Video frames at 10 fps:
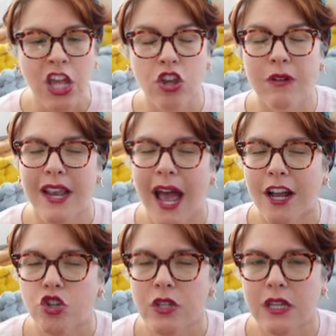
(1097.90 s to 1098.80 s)
You can
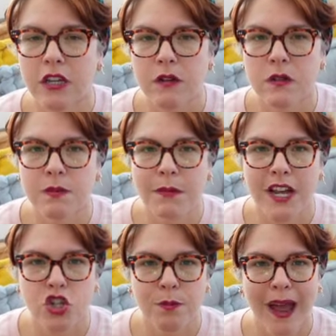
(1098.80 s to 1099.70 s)
actually use
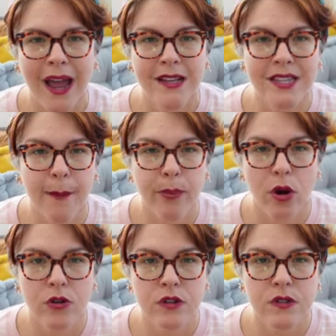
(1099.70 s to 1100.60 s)
mesh bags that
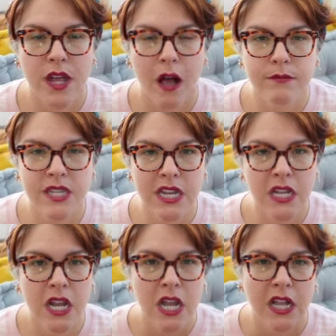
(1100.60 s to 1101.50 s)
produce comes
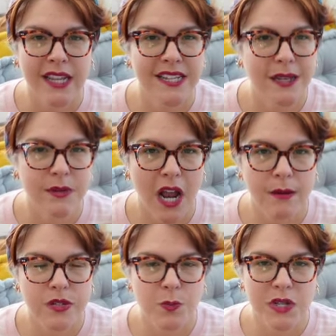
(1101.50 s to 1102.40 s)
in. Like,
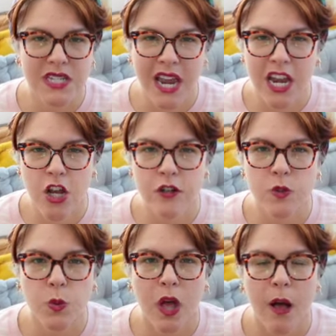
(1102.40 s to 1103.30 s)
sometimes
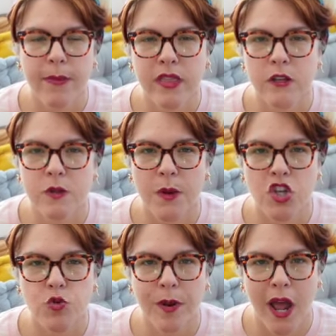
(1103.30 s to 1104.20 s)
potatoes will come in those
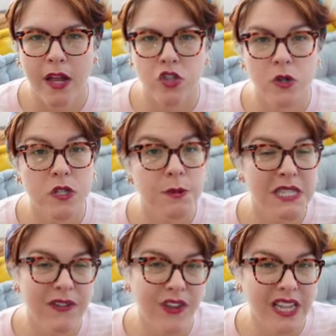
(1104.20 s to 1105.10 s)
mesh bags, or
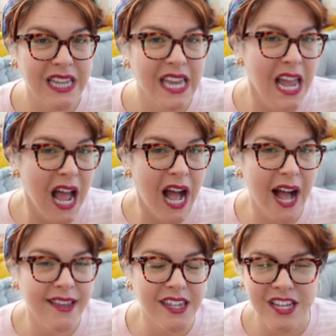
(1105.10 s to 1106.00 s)
specifically
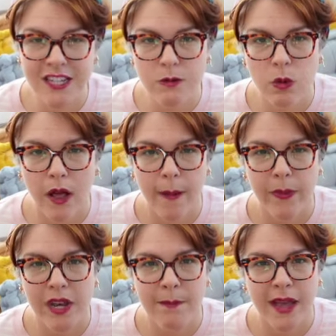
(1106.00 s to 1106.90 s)
onions will come
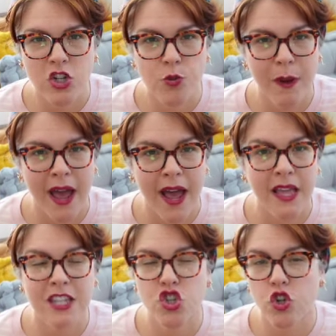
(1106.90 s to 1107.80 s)
in a mesh
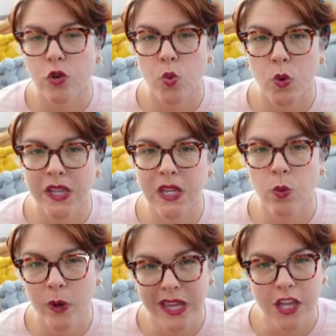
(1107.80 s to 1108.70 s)
bag that you can really
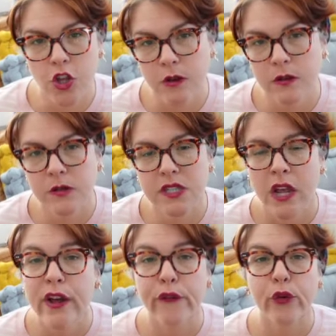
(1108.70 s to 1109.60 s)
reuse
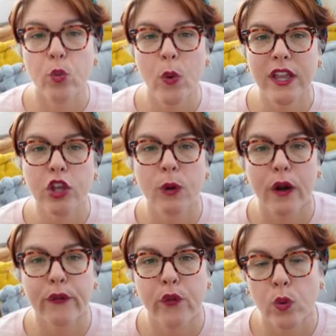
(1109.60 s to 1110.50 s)
for when you
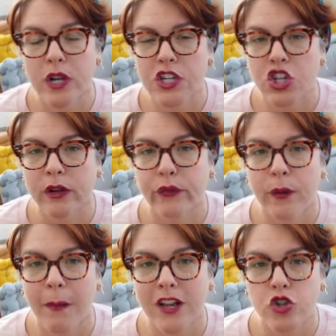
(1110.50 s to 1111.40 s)
are foraging for
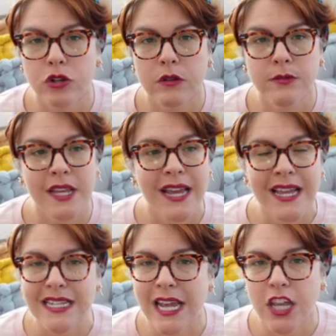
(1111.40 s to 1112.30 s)
mushrooms.
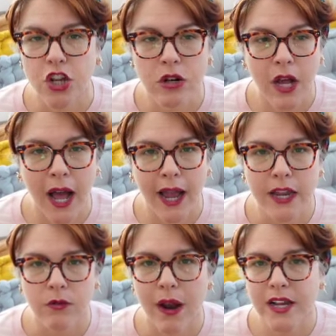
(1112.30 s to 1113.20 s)
Take your
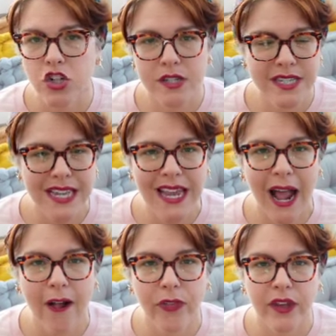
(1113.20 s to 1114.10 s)
guide, right? Just get
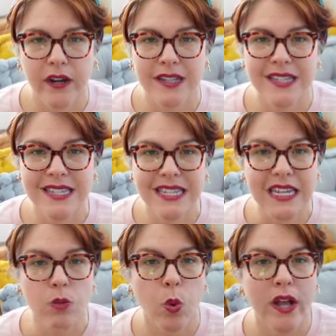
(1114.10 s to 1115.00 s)
out there and
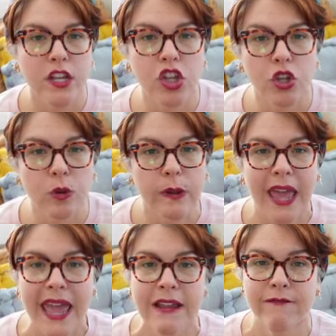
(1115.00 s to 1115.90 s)
see what you
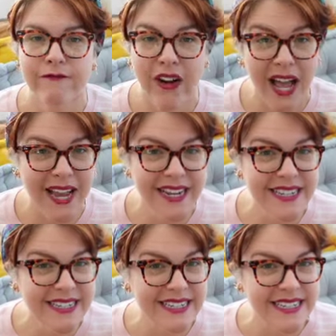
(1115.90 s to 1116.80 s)
can
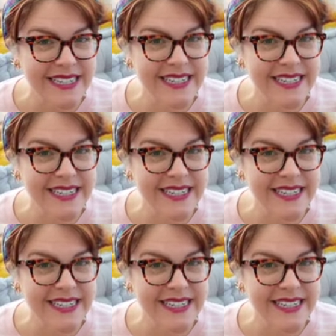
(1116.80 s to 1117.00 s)
find.